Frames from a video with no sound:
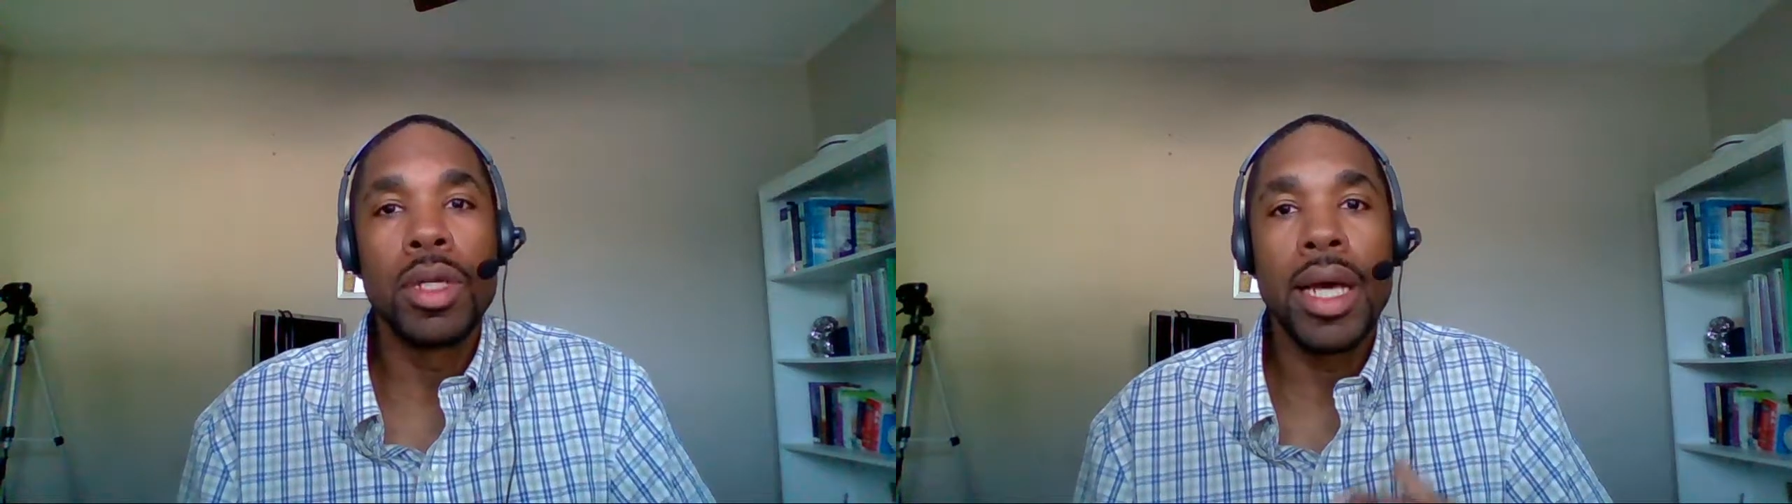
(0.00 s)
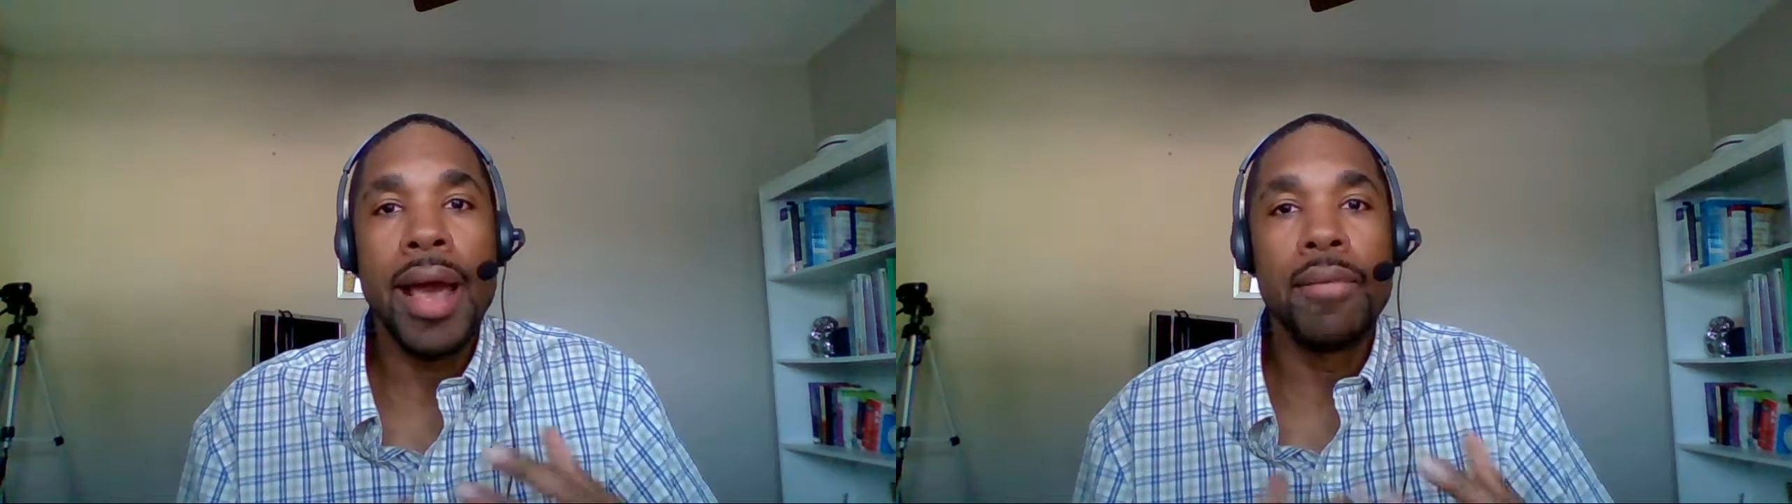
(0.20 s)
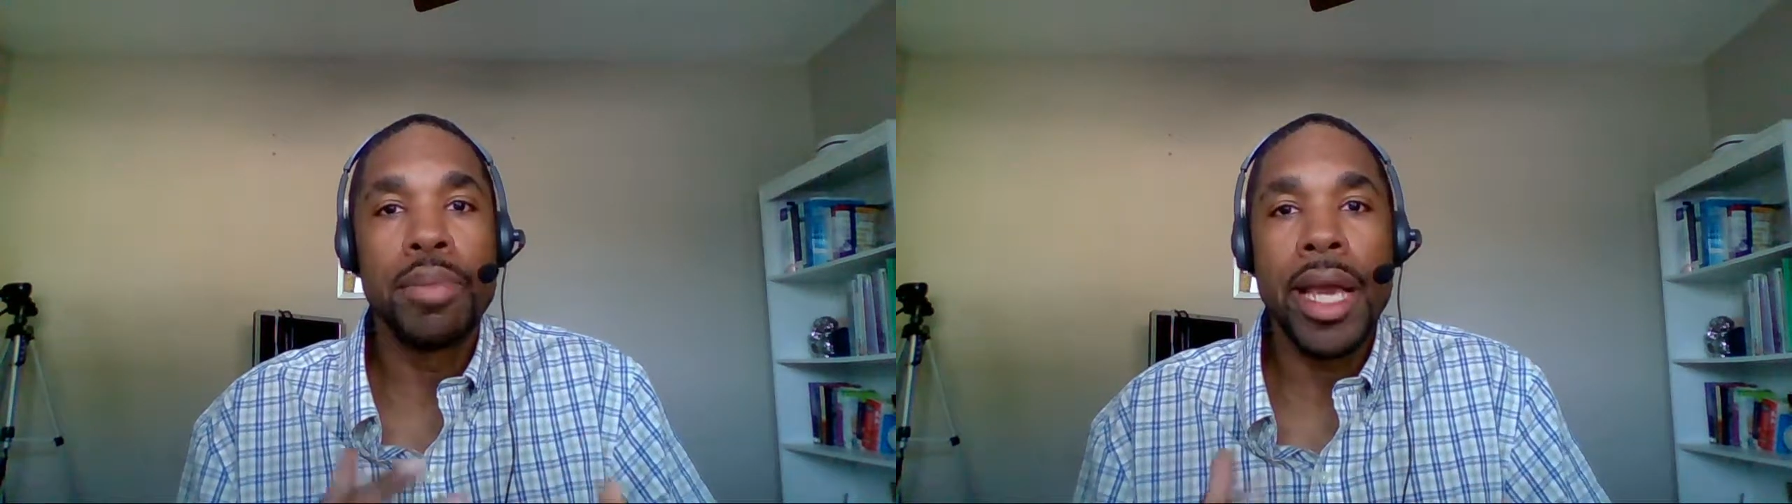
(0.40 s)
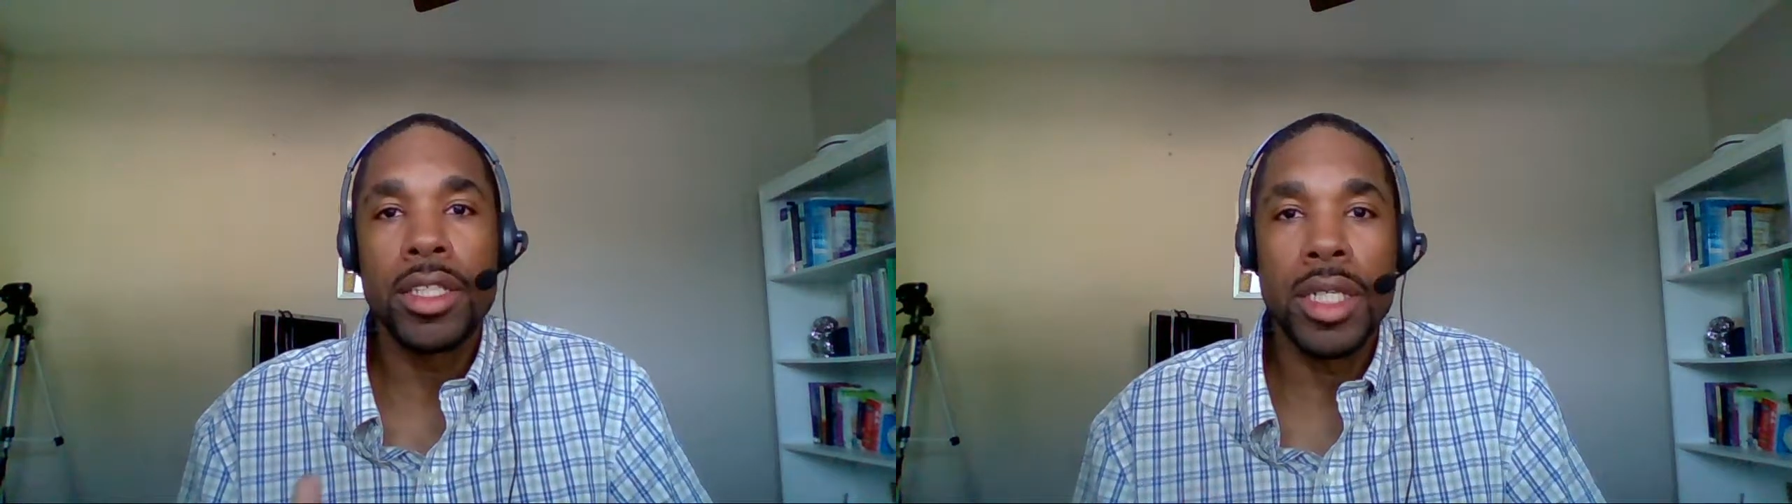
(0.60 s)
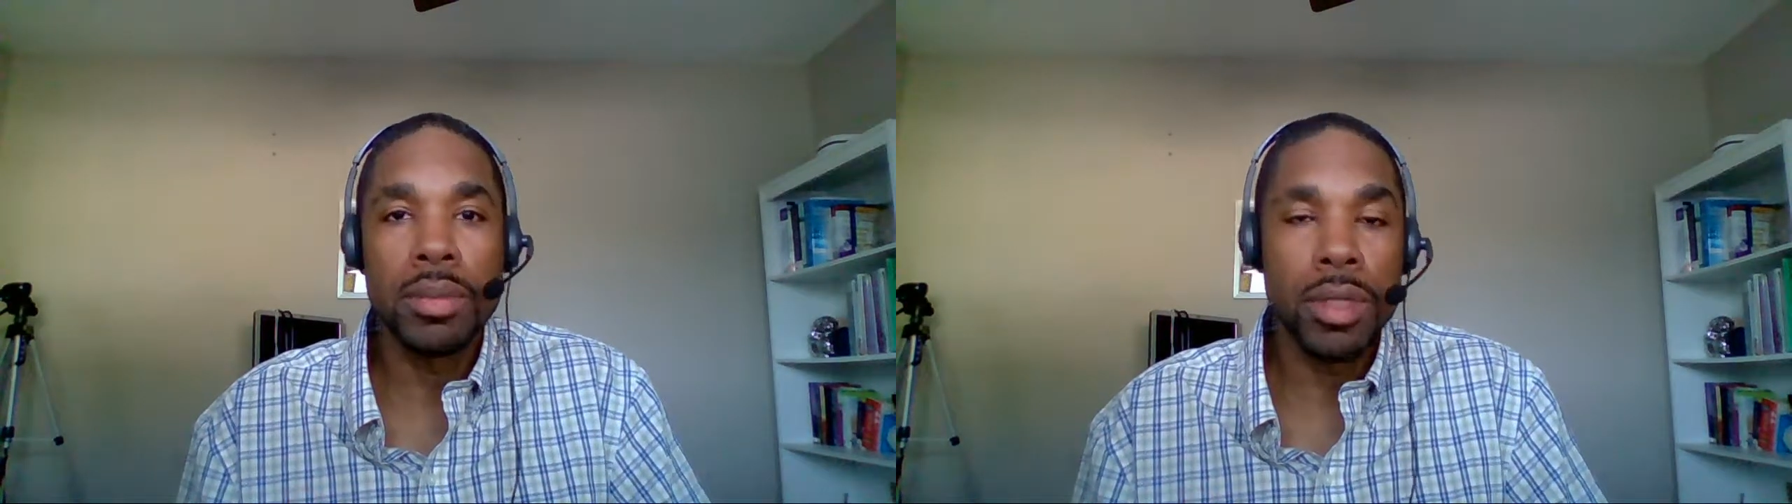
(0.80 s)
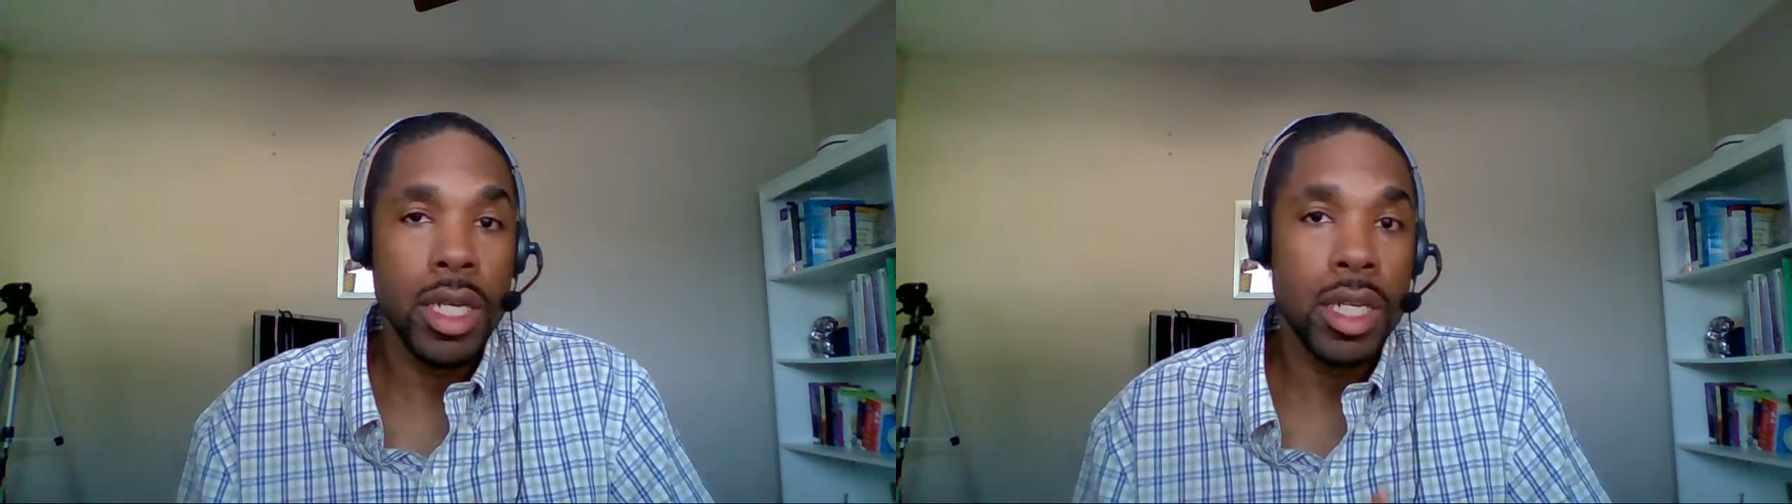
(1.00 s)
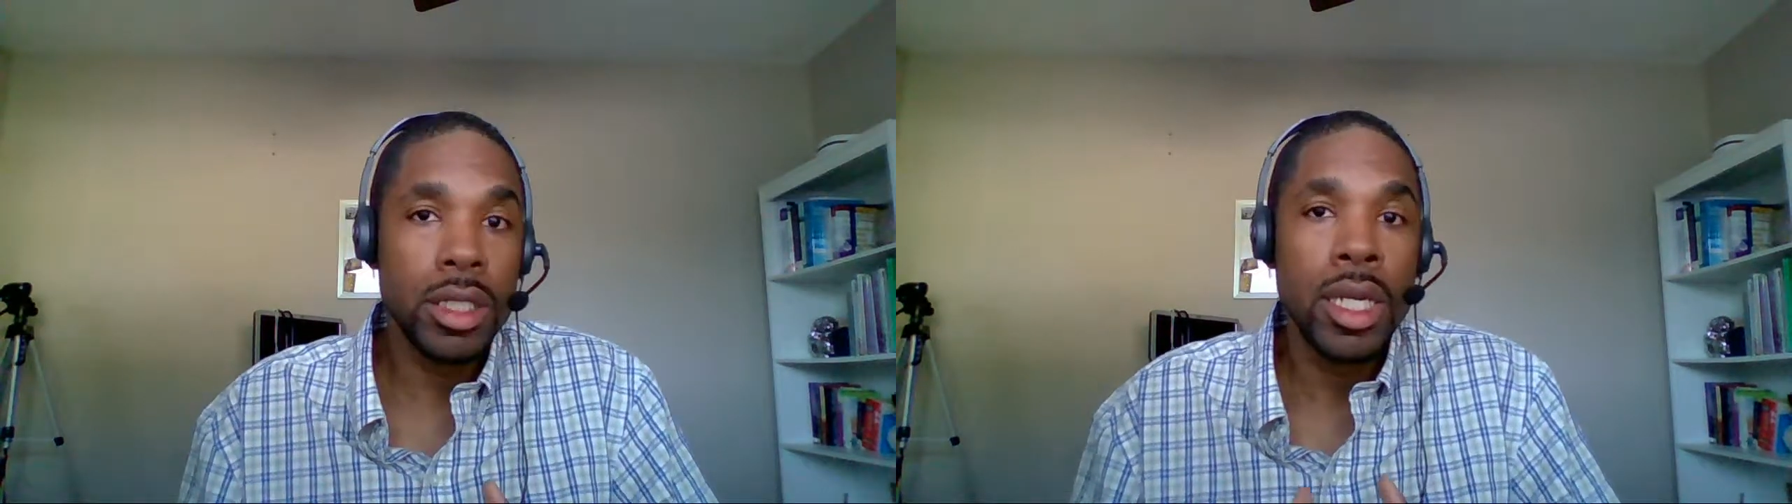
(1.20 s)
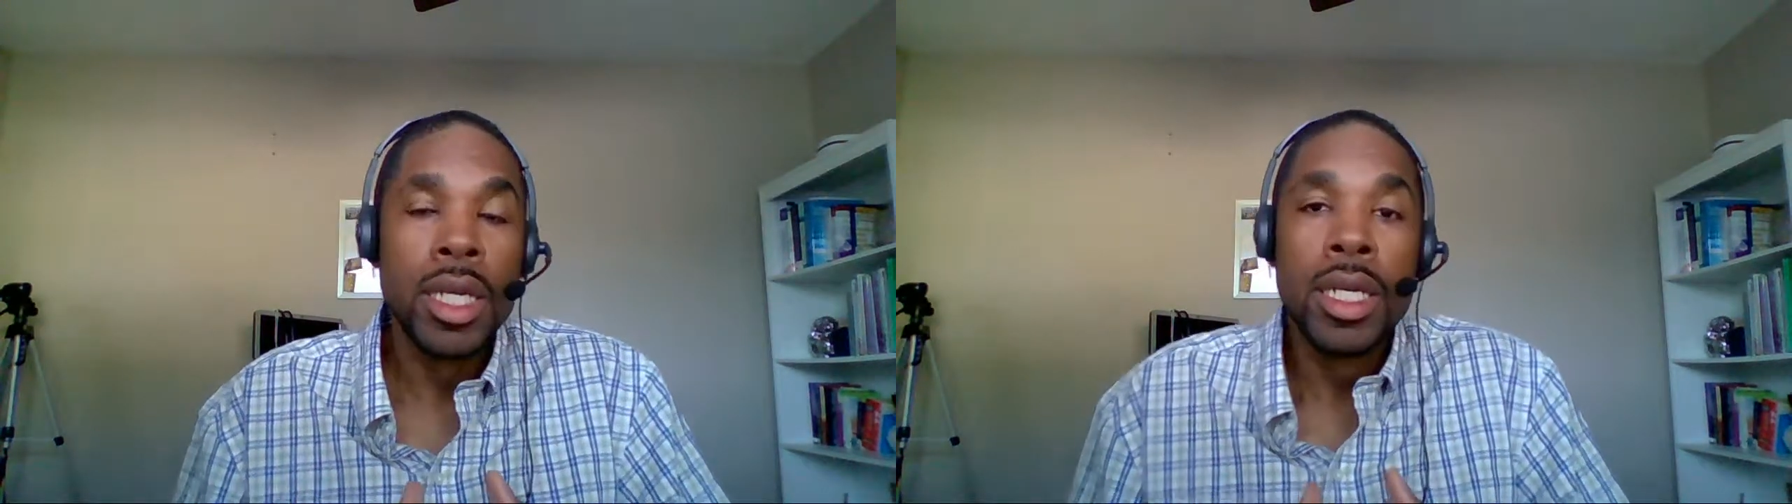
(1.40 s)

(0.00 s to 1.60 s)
to have patience because